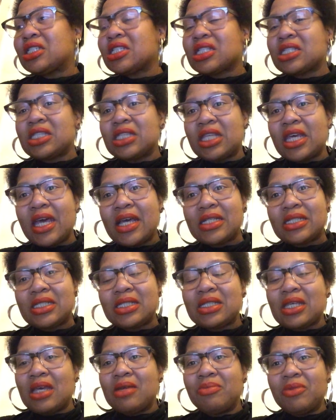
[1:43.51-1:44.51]
just that
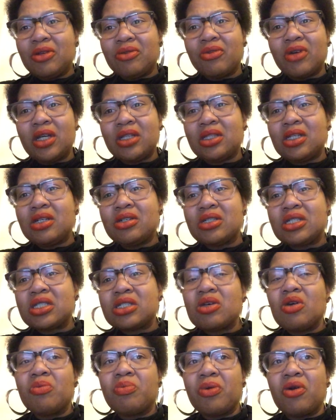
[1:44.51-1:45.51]
statement right there is
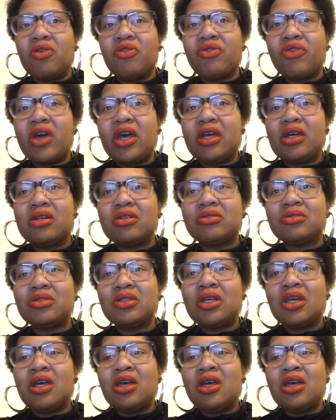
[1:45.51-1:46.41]
so profound.